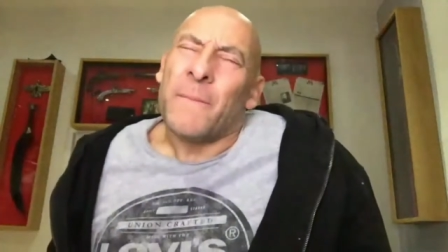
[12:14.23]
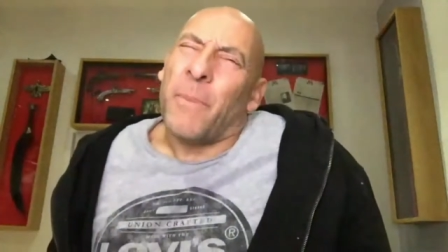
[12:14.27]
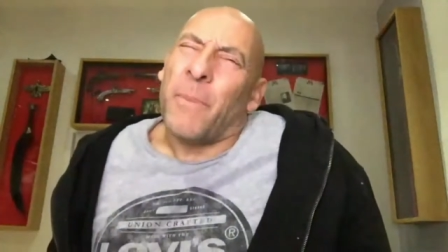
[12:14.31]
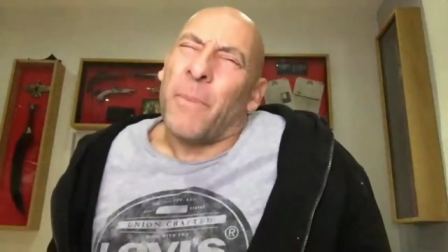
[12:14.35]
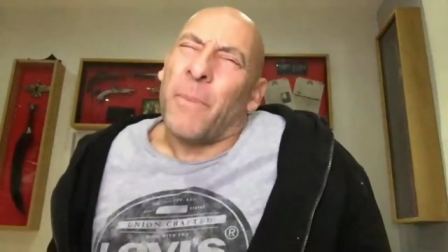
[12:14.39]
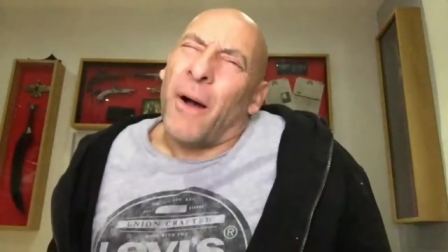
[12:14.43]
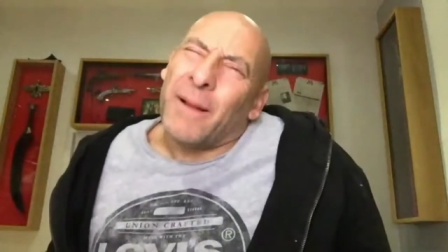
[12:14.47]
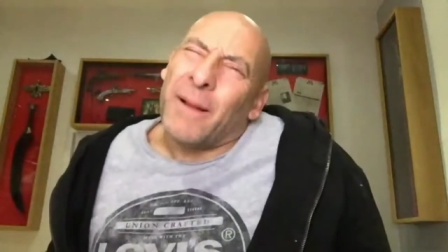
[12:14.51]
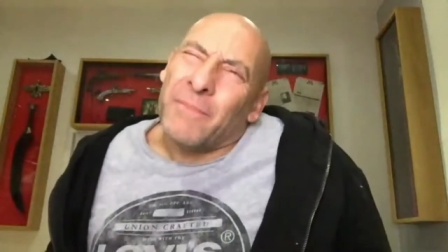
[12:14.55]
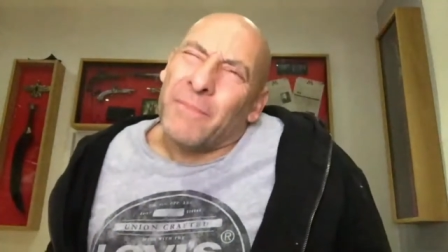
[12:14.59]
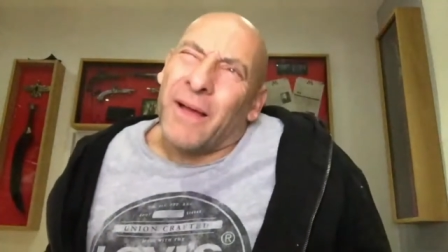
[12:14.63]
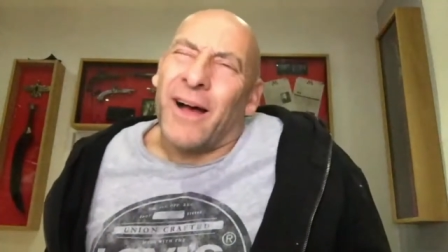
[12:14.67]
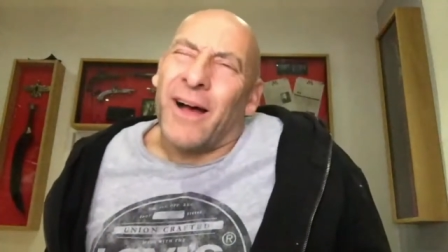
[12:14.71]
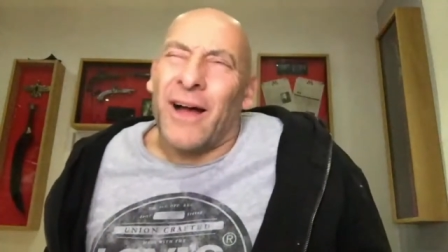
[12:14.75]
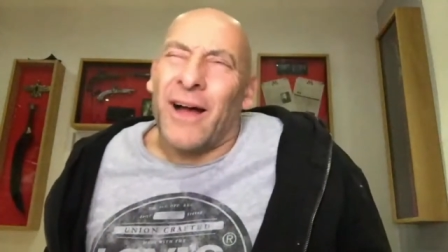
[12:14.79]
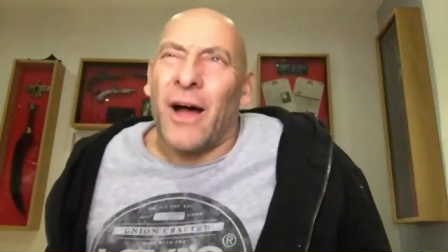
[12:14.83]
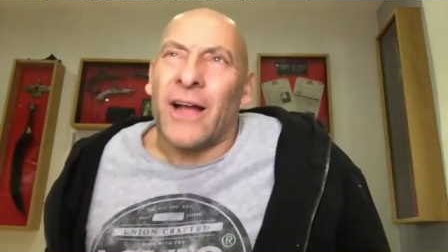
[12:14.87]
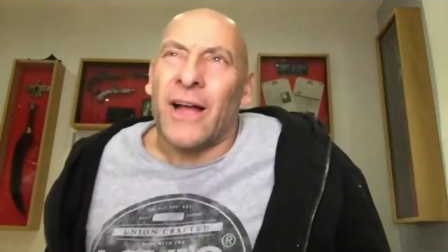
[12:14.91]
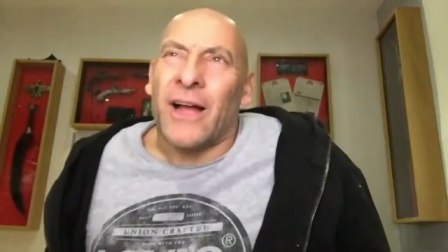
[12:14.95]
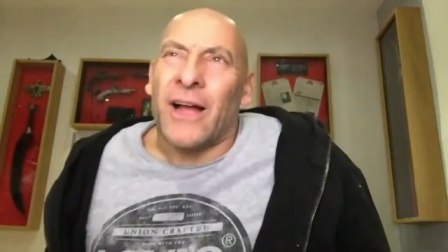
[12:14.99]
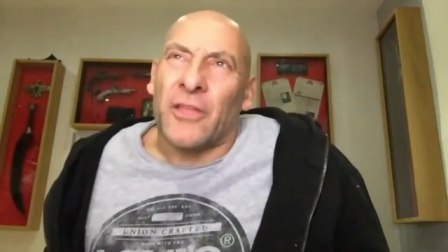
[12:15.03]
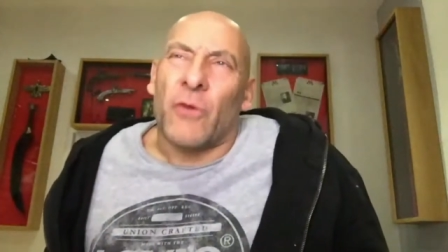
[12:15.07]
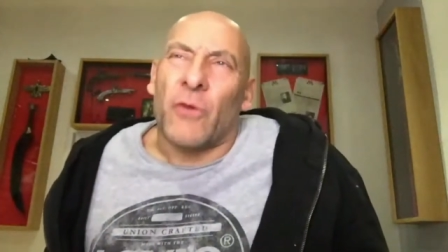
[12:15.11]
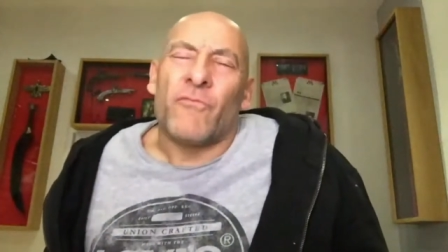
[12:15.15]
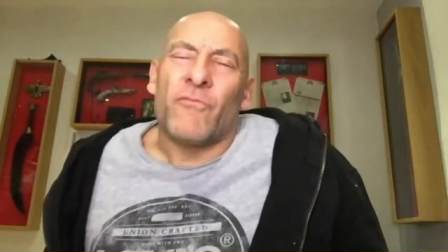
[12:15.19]
But
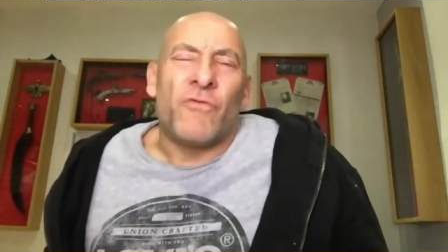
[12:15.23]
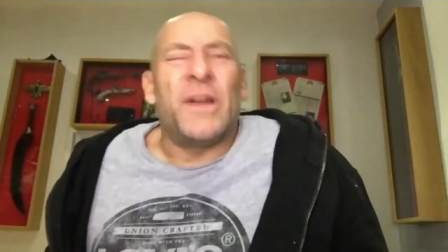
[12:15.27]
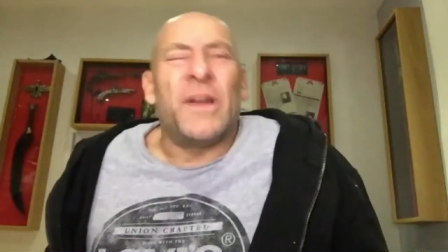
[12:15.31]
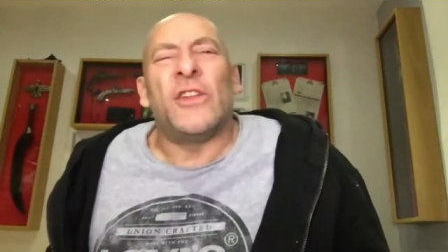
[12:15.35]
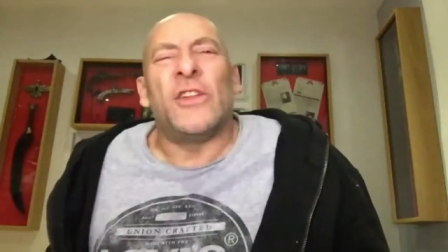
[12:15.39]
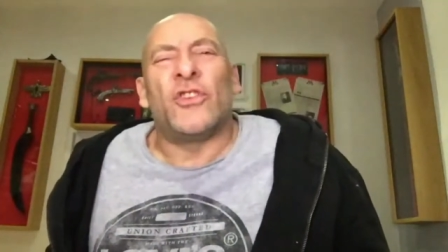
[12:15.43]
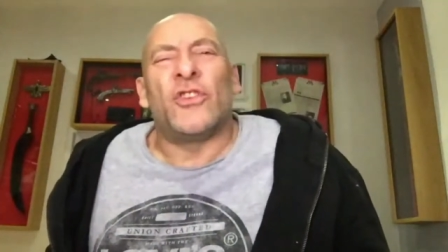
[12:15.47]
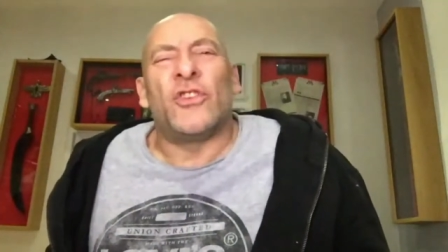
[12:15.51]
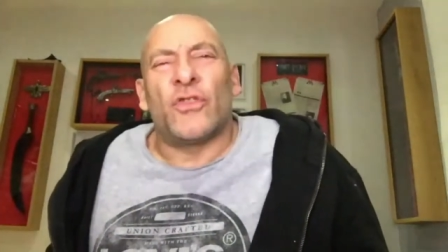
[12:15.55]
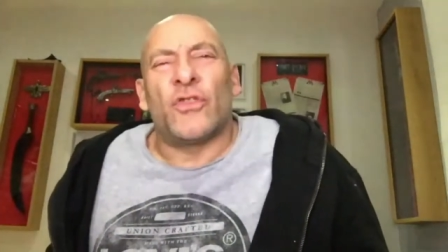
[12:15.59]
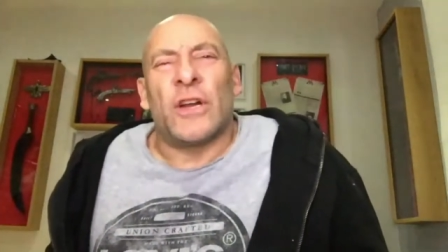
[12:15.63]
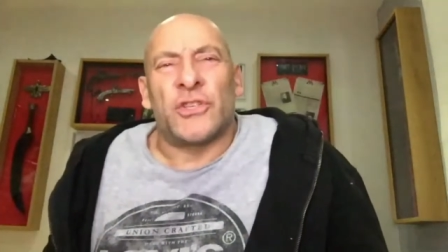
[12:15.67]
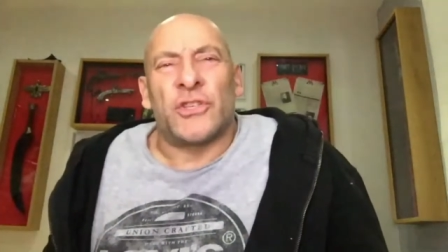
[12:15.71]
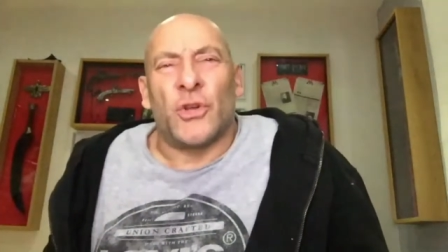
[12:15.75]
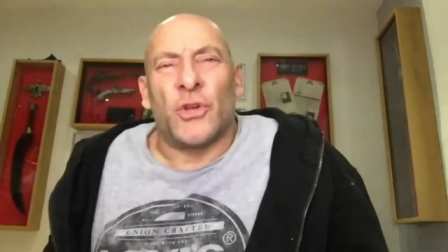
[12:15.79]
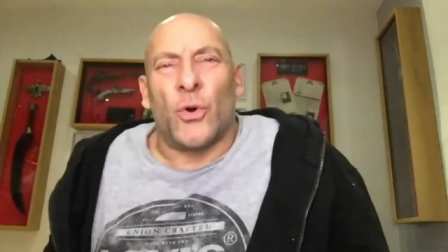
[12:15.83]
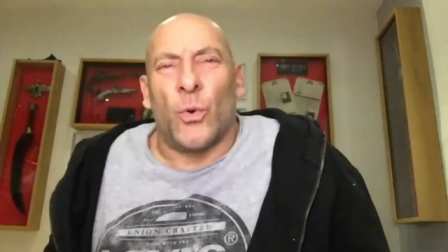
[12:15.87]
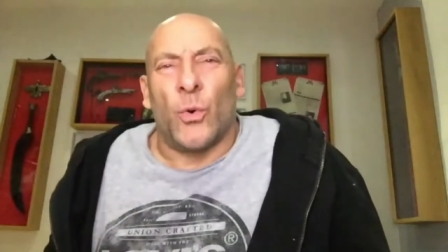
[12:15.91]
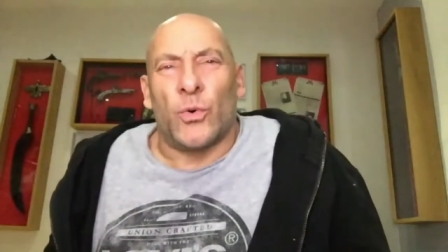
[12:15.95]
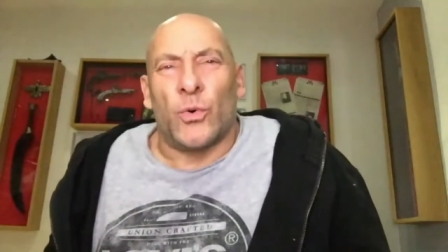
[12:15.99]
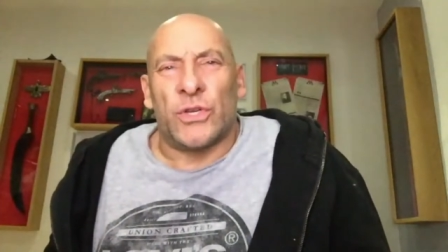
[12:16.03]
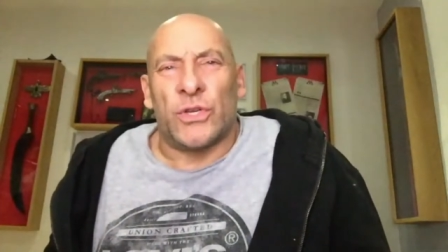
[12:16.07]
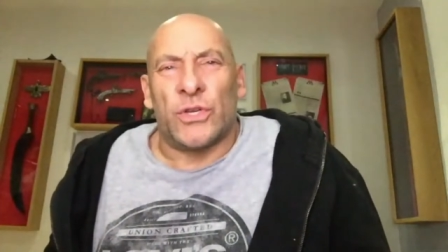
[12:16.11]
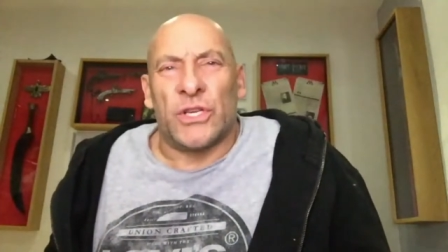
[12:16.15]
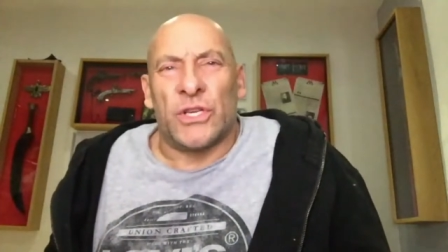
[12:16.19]
I don't really trust the
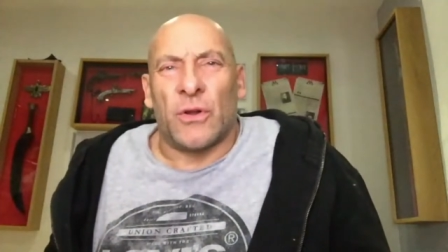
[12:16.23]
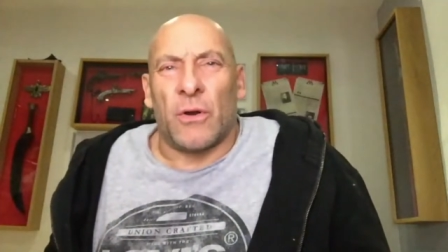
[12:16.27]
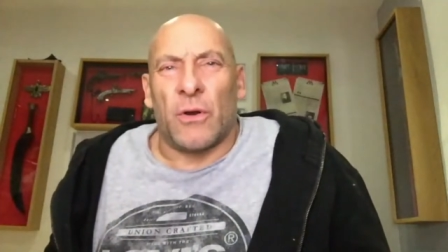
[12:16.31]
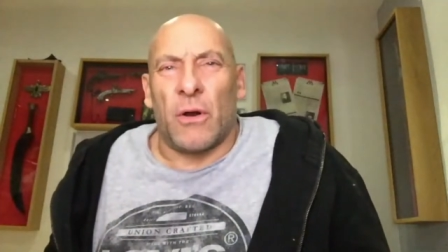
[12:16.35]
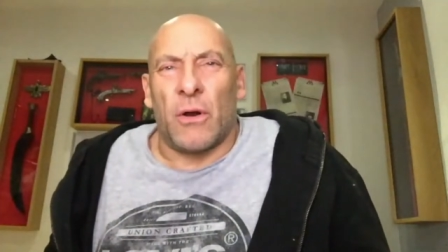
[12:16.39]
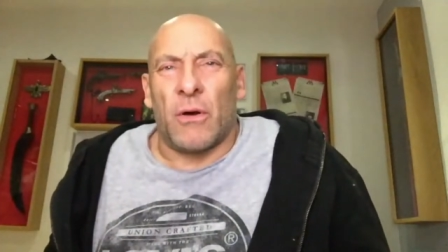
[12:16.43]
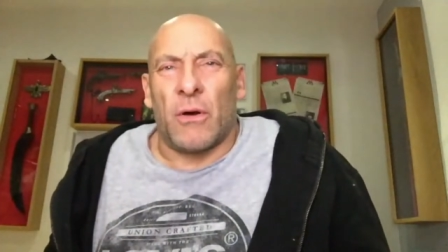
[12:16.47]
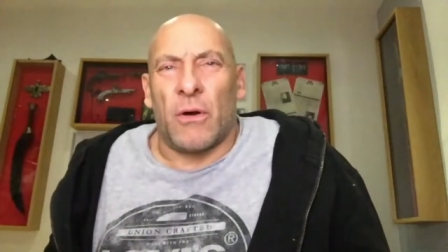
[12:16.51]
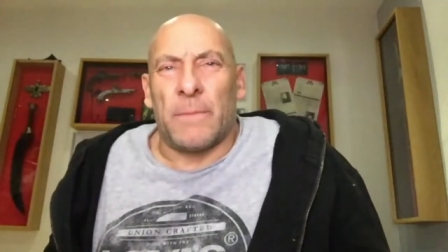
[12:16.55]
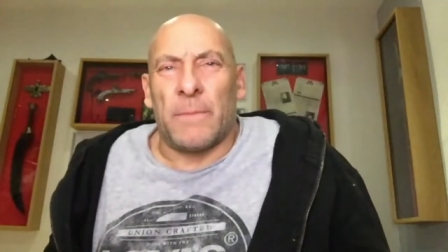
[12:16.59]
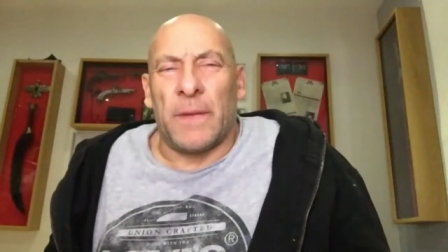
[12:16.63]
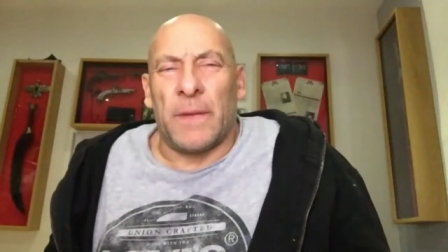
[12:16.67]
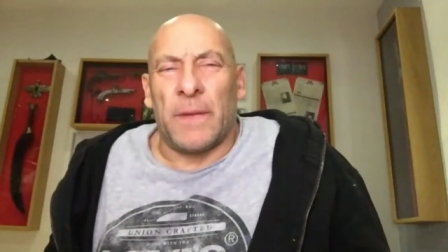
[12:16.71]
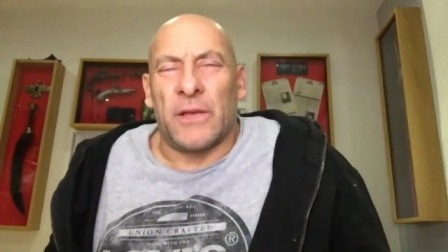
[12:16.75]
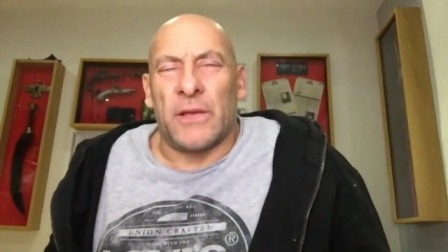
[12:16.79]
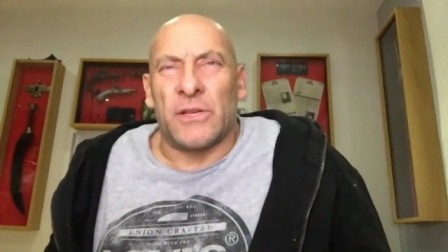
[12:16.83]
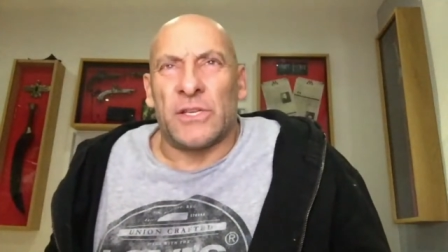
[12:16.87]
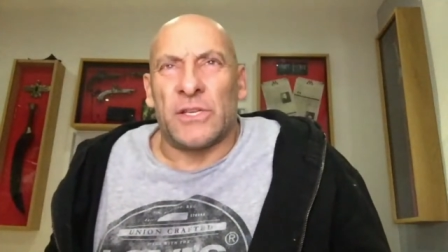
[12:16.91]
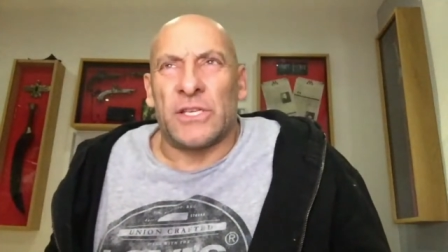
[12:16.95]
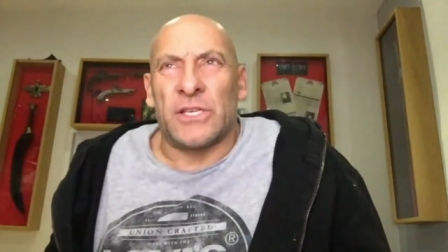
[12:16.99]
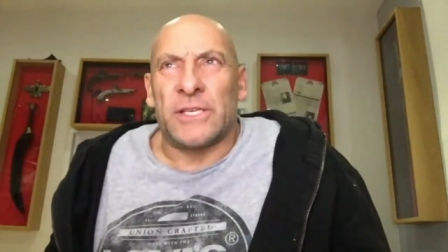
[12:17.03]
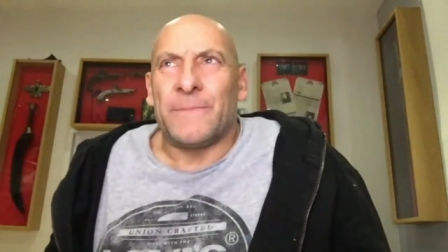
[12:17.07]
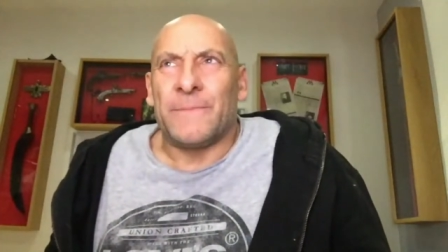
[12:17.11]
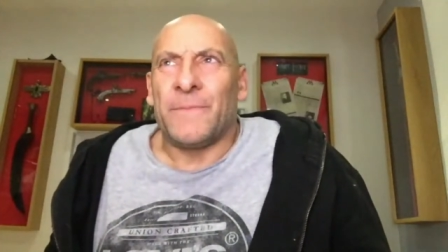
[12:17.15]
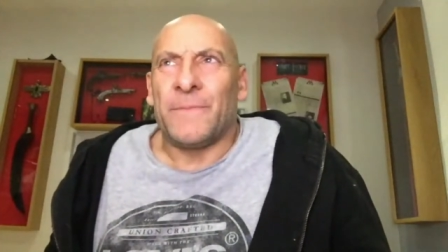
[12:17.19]
courses online
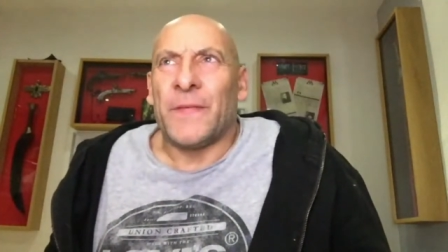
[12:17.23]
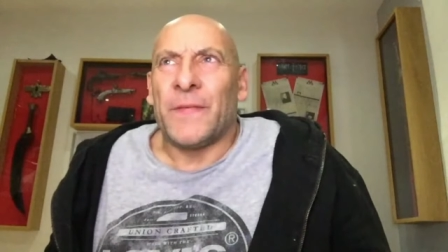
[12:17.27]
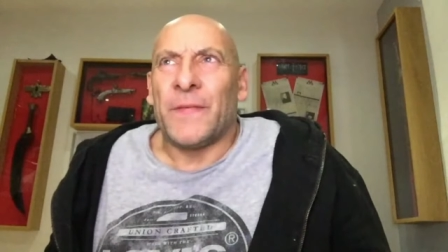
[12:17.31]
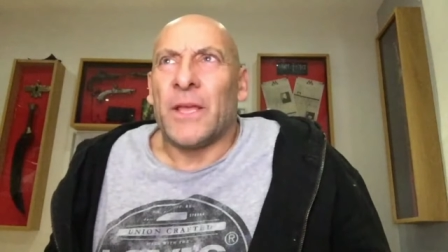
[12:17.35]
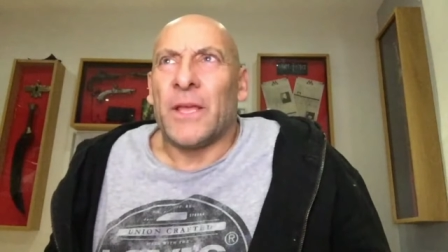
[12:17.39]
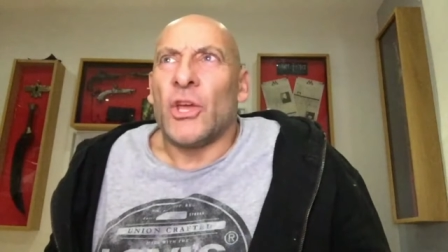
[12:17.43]
because